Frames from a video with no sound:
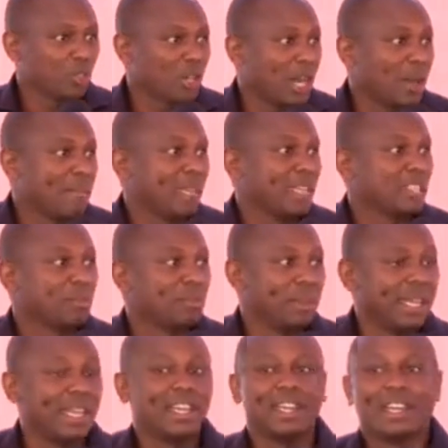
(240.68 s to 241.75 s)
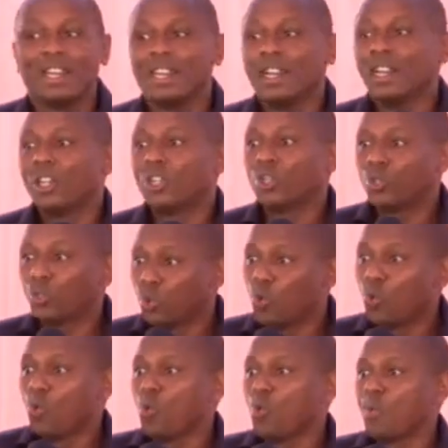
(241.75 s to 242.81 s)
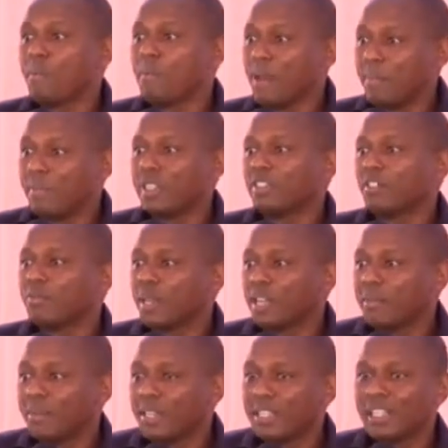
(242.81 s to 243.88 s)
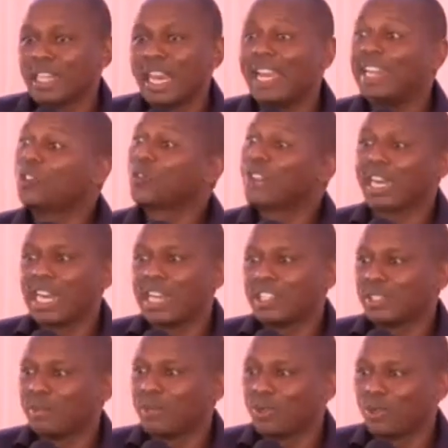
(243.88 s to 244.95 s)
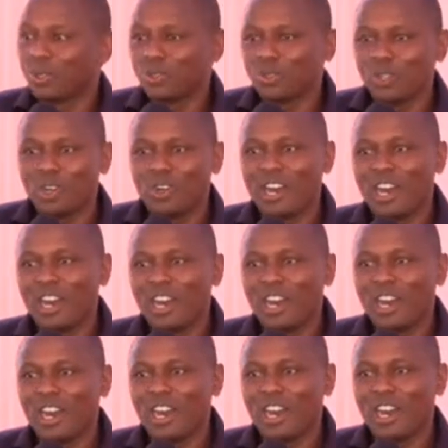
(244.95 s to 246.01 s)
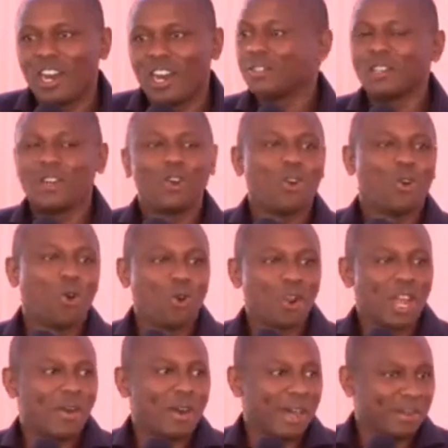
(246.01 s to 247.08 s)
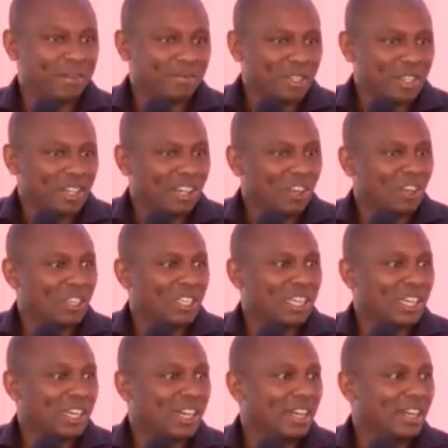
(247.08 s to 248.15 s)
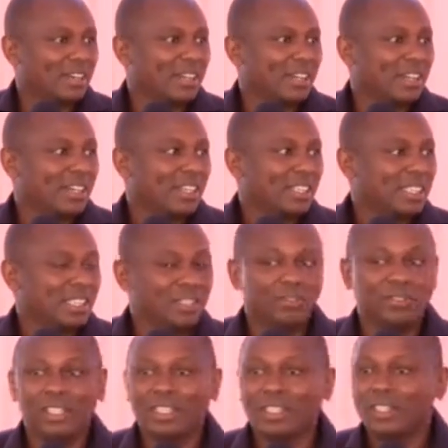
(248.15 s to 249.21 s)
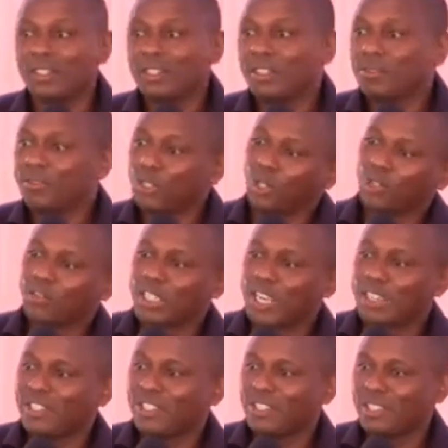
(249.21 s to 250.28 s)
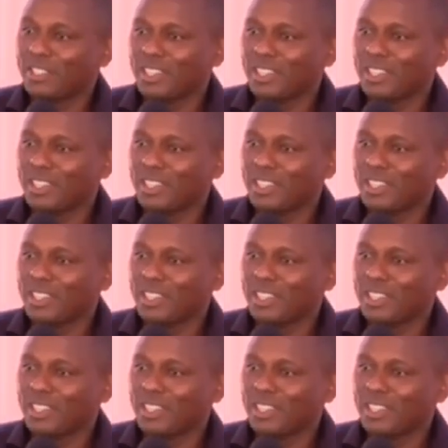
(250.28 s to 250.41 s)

to come and speak to members of parliament and to the country because you have almost a whole hour on uh, TV uh, free of charge.